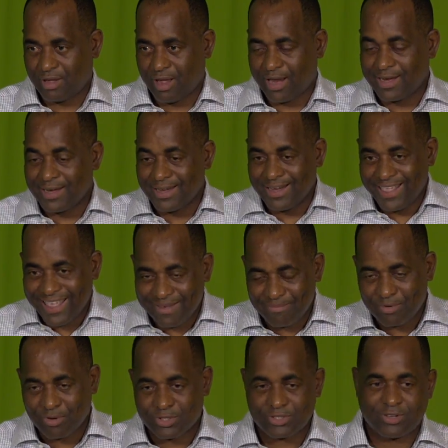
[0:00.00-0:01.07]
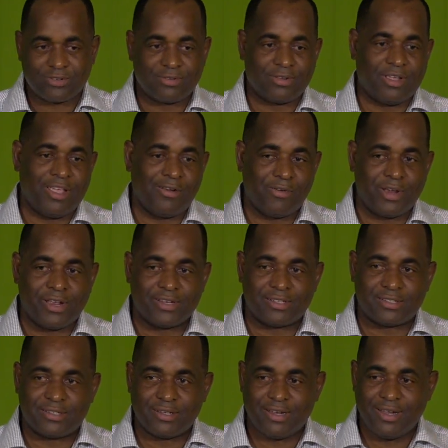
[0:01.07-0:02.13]
and name those
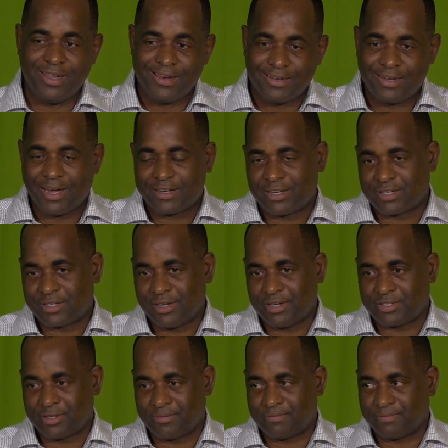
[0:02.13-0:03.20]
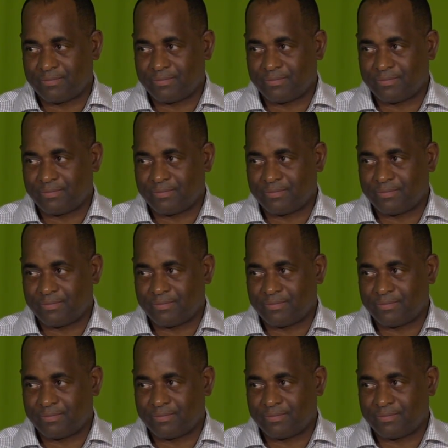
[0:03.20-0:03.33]
areas in the legislation